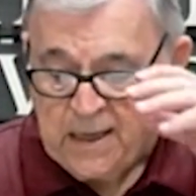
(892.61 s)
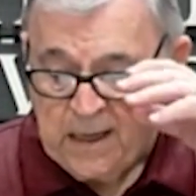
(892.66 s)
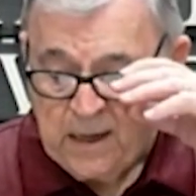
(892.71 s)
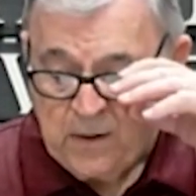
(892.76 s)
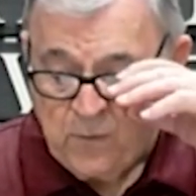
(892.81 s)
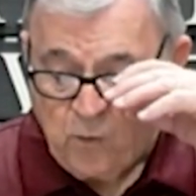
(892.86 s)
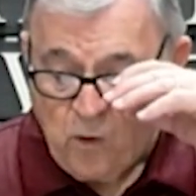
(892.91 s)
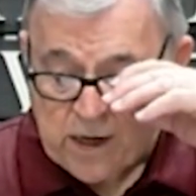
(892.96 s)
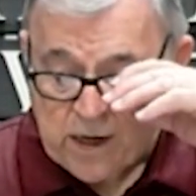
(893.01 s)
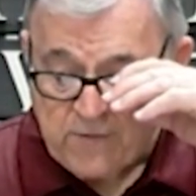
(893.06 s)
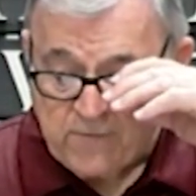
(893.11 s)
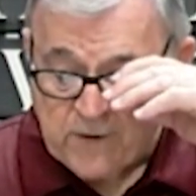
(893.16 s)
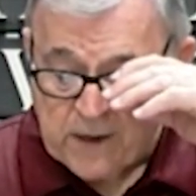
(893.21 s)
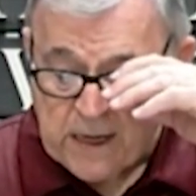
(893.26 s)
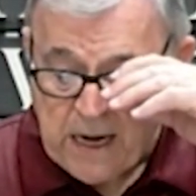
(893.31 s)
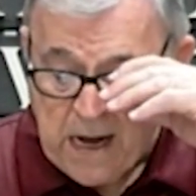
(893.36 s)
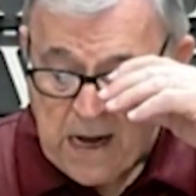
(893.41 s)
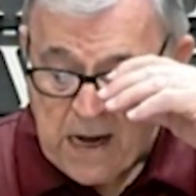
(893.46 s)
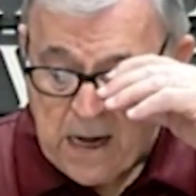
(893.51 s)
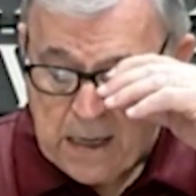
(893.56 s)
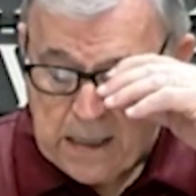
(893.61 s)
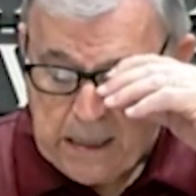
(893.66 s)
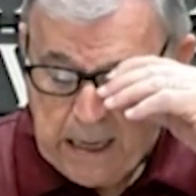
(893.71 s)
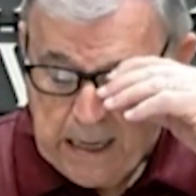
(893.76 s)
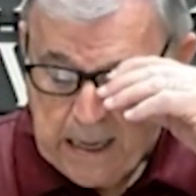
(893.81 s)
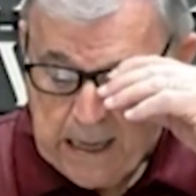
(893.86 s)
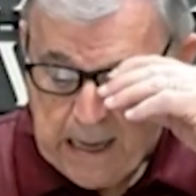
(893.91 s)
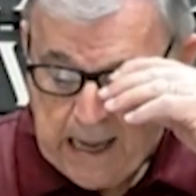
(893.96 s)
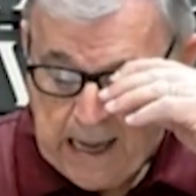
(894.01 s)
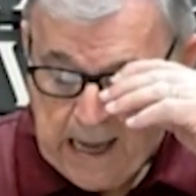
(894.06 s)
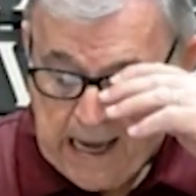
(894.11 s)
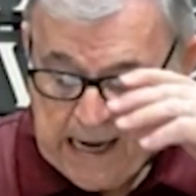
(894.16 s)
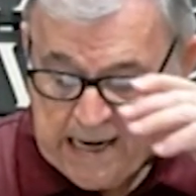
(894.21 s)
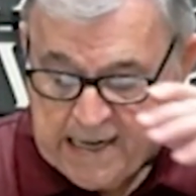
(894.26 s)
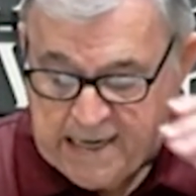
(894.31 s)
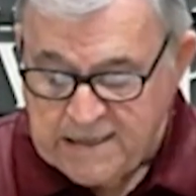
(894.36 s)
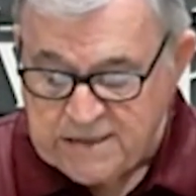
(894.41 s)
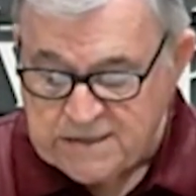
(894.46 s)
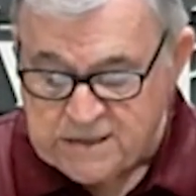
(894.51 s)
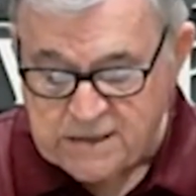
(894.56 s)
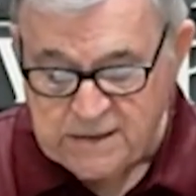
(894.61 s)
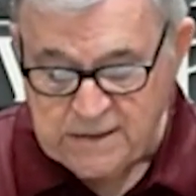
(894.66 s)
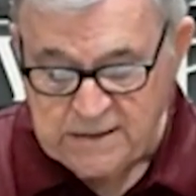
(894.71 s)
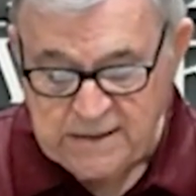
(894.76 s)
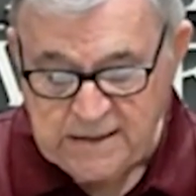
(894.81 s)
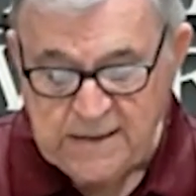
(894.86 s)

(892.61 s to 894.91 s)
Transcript: And whatever God hates,